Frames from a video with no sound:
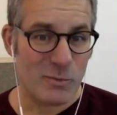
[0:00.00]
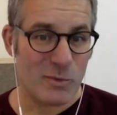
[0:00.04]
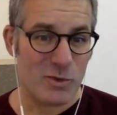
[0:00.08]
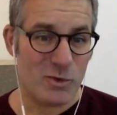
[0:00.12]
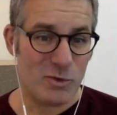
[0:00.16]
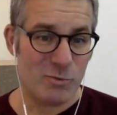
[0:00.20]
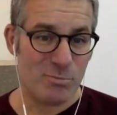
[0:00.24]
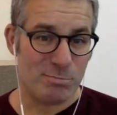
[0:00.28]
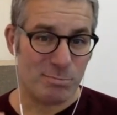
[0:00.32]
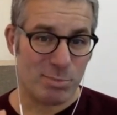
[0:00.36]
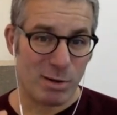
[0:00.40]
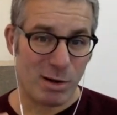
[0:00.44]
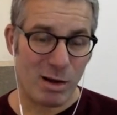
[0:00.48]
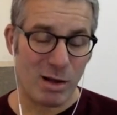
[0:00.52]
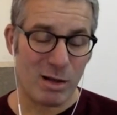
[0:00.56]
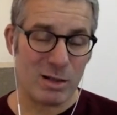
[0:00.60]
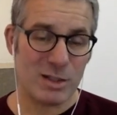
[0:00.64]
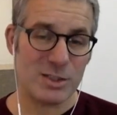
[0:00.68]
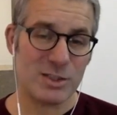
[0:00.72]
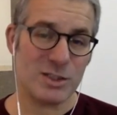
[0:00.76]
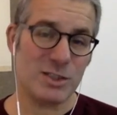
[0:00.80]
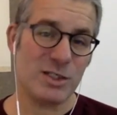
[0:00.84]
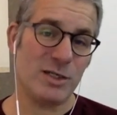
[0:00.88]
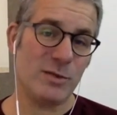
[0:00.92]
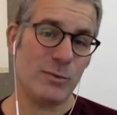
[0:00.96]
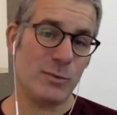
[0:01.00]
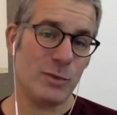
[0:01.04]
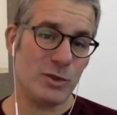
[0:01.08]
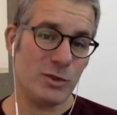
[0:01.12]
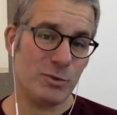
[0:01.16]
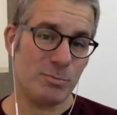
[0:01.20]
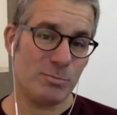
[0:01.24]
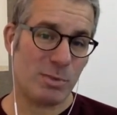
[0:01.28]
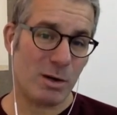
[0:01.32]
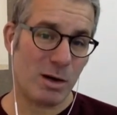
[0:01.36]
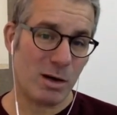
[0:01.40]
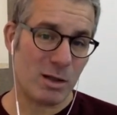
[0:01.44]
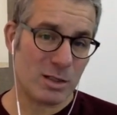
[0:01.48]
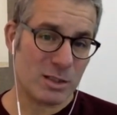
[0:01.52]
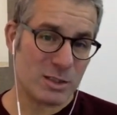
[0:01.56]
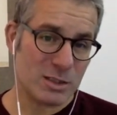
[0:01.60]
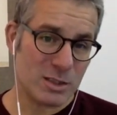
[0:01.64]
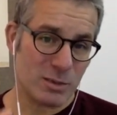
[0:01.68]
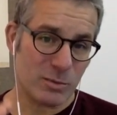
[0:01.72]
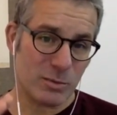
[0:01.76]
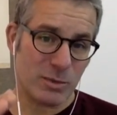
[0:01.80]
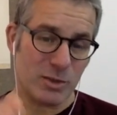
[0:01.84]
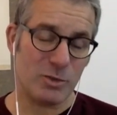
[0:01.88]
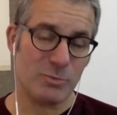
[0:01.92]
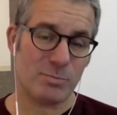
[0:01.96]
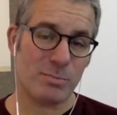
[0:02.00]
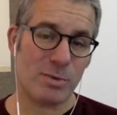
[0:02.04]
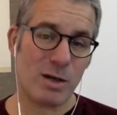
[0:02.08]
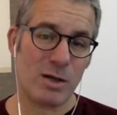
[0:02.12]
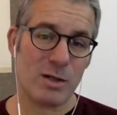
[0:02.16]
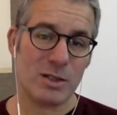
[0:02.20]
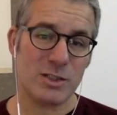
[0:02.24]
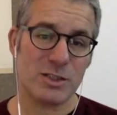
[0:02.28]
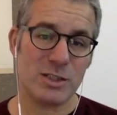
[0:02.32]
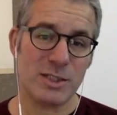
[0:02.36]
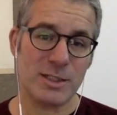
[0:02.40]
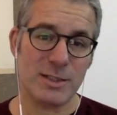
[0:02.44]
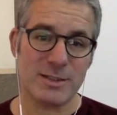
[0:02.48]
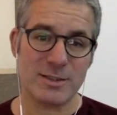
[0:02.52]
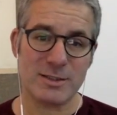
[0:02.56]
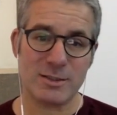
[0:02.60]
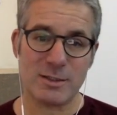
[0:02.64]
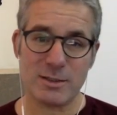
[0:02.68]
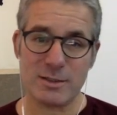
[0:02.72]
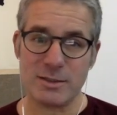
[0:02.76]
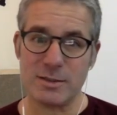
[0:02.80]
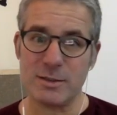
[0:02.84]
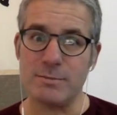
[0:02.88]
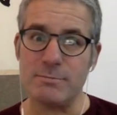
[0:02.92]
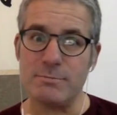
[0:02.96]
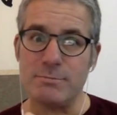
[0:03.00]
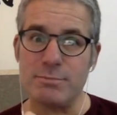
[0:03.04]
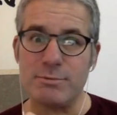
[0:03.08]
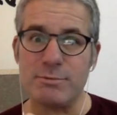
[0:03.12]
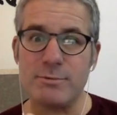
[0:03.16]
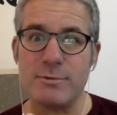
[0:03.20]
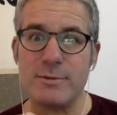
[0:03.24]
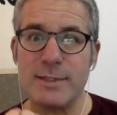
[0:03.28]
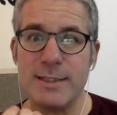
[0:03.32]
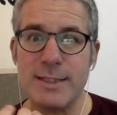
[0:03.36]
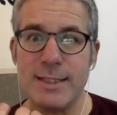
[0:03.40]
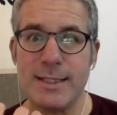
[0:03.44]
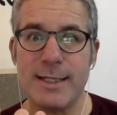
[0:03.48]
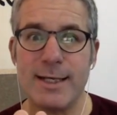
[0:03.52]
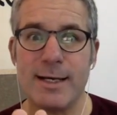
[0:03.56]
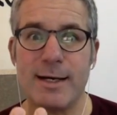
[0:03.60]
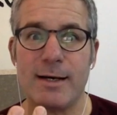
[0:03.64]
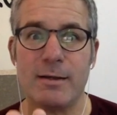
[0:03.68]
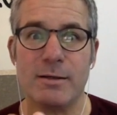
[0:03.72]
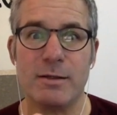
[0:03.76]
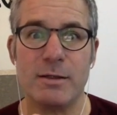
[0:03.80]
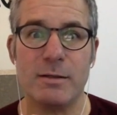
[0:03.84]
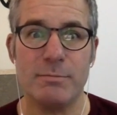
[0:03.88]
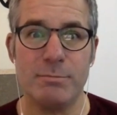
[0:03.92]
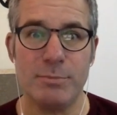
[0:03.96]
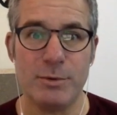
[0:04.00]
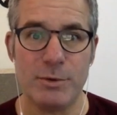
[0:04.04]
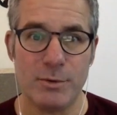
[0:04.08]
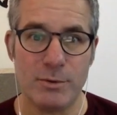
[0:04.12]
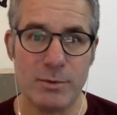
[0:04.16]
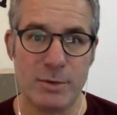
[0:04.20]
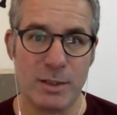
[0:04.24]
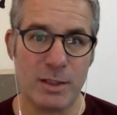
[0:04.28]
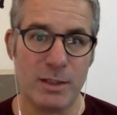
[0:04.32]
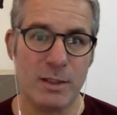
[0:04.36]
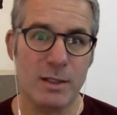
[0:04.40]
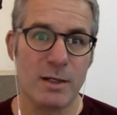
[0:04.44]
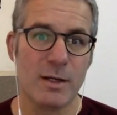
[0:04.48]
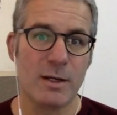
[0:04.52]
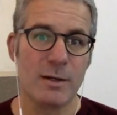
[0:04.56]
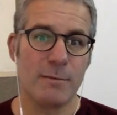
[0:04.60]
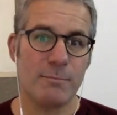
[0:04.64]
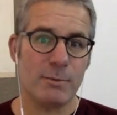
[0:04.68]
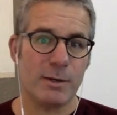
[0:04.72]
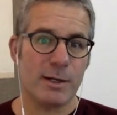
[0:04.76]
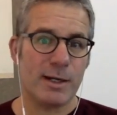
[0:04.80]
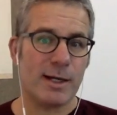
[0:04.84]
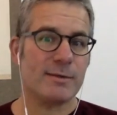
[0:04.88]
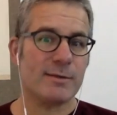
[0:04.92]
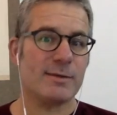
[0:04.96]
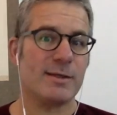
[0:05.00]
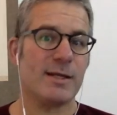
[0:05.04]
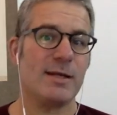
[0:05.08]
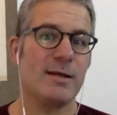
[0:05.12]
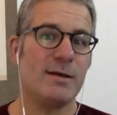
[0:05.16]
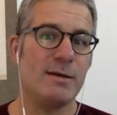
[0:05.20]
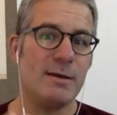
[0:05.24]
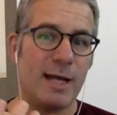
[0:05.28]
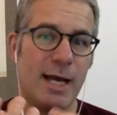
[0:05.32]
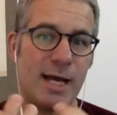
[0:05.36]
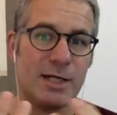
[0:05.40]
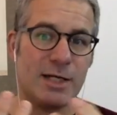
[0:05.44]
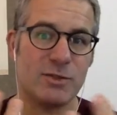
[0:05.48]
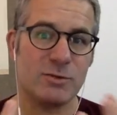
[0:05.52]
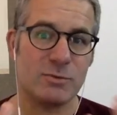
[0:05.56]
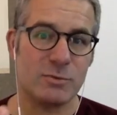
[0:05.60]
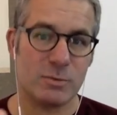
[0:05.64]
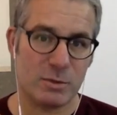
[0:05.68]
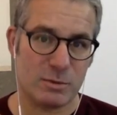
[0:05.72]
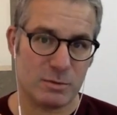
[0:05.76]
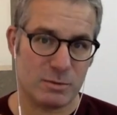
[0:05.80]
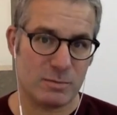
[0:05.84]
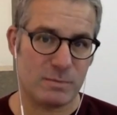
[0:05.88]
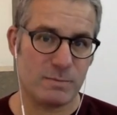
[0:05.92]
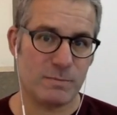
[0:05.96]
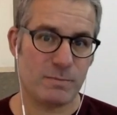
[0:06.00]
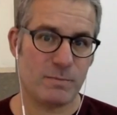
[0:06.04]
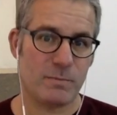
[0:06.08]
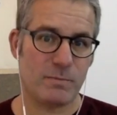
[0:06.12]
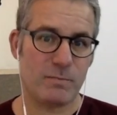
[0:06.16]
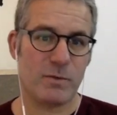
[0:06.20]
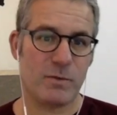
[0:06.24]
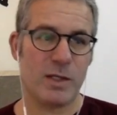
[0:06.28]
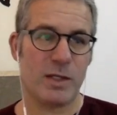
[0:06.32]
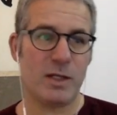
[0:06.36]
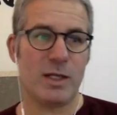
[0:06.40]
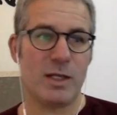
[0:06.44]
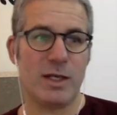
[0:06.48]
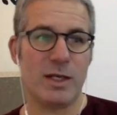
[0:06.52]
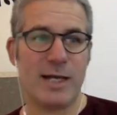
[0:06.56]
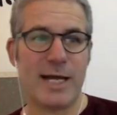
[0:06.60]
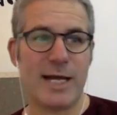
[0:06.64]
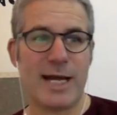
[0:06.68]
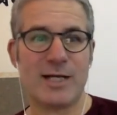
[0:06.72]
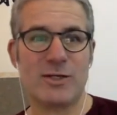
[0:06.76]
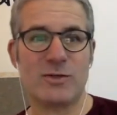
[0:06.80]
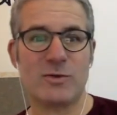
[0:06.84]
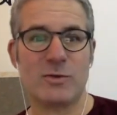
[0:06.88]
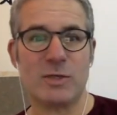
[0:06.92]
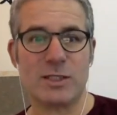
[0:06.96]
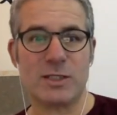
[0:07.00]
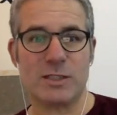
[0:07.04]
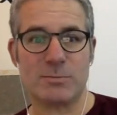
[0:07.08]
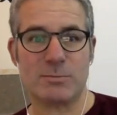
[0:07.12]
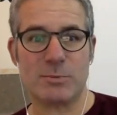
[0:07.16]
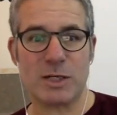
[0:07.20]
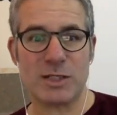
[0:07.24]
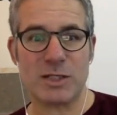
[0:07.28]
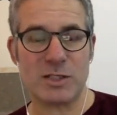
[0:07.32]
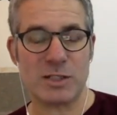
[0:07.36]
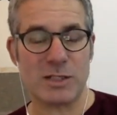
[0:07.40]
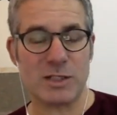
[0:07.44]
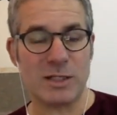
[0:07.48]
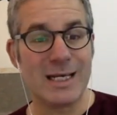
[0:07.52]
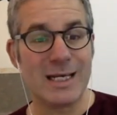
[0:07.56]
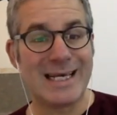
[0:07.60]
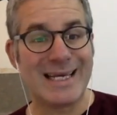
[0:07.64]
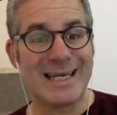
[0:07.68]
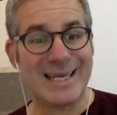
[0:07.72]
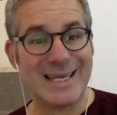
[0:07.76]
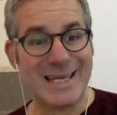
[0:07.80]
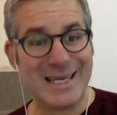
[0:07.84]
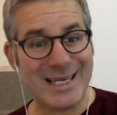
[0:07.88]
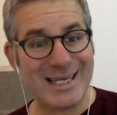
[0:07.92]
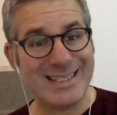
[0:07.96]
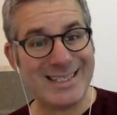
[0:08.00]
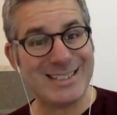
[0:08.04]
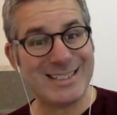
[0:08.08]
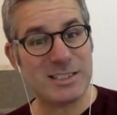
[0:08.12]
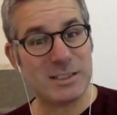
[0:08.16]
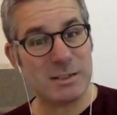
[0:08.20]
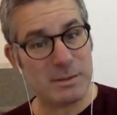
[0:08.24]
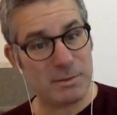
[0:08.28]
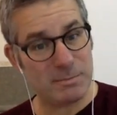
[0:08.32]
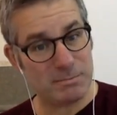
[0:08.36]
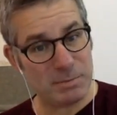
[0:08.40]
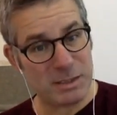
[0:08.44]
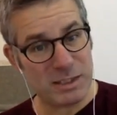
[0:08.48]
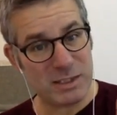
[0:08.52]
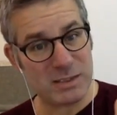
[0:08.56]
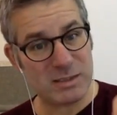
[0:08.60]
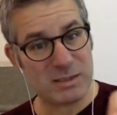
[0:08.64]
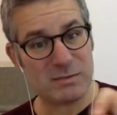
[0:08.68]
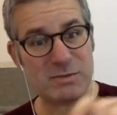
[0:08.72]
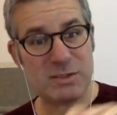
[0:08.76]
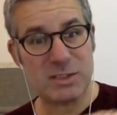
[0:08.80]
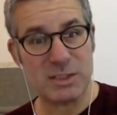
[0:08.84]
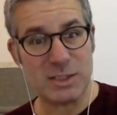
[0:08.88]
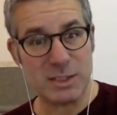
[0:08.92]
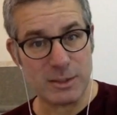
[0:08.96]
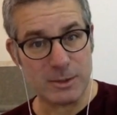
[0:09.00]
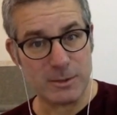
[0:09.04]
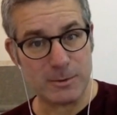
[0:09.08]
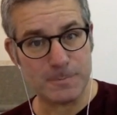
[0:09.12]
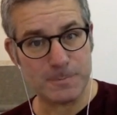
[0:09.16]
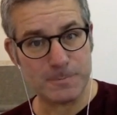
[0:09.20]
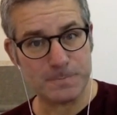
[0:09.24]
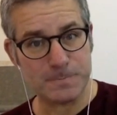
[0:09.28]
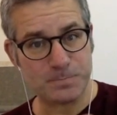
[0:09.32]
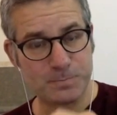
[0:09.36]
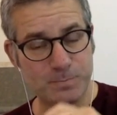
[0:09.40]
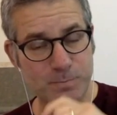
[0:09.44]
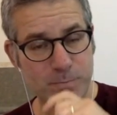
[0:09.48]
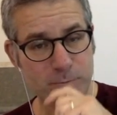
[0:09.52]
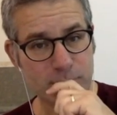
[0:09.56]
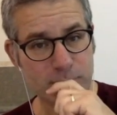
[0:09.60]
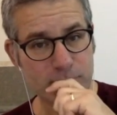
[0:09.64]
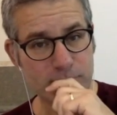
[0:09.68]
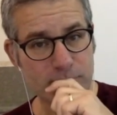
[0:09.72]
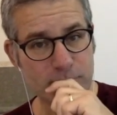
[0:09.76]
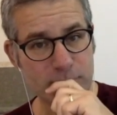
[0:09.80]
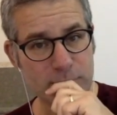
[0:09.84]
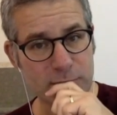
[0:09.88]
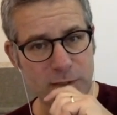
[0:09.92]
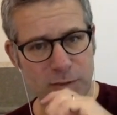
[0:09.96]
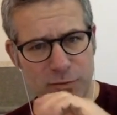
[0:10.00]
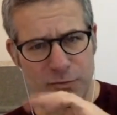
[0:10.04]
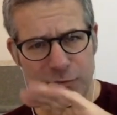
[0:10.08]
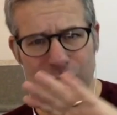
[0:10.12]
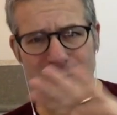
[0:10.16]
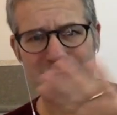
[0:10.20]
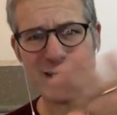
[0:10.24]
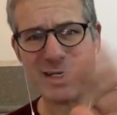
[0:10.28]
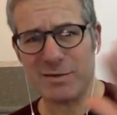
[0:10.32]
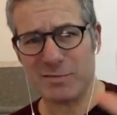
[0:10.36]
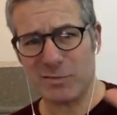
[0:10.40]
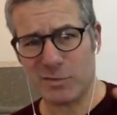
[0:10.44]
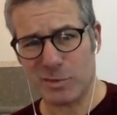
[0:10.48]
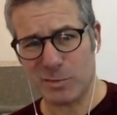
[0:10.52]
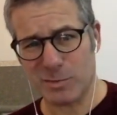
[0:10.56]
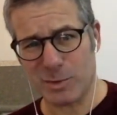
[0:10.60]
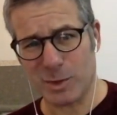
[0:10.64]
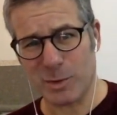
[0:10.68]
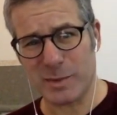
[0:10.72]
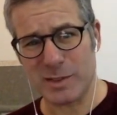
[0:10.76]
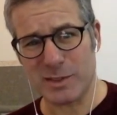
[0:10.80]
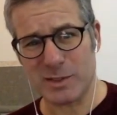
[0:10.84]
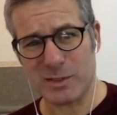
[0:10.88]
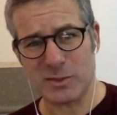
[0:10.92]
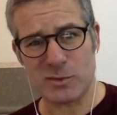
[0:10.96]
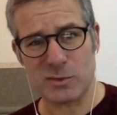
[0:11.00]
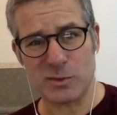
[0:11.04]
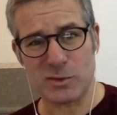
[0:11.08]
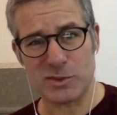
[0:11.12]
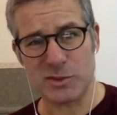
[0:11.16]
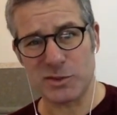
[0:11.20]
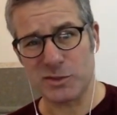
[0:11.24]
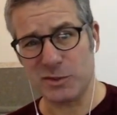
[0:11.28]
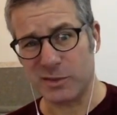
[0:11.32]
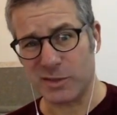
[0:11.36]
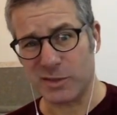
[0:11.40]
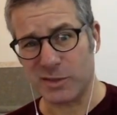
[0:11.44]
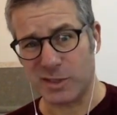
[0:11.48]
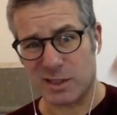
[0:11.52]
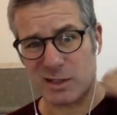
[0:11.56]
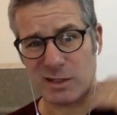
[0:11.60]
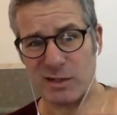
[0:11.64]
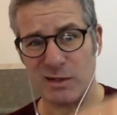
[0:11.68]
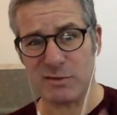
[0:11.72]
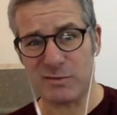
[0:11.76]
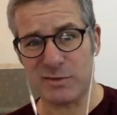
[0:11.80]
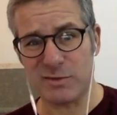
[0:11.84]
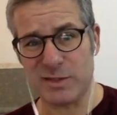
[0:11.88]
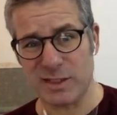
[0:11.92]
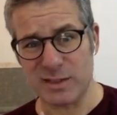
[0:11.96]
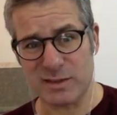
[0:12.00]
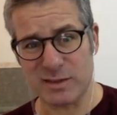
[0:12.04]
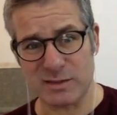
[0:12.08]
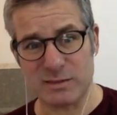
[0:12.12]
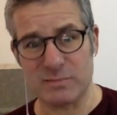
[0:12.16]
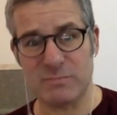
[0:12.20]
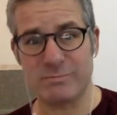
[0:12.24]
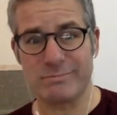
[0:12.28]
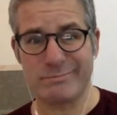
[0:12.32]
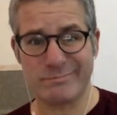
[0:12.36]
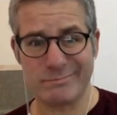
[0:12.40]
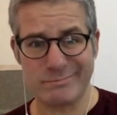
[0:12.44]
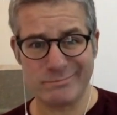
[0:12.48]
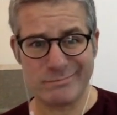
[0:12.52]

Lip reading: When you polish it, it starts to bring out the beauty, bring out that natural, the natural expression. Each piece of steel, forget for a moment that swords are used to cut off heads.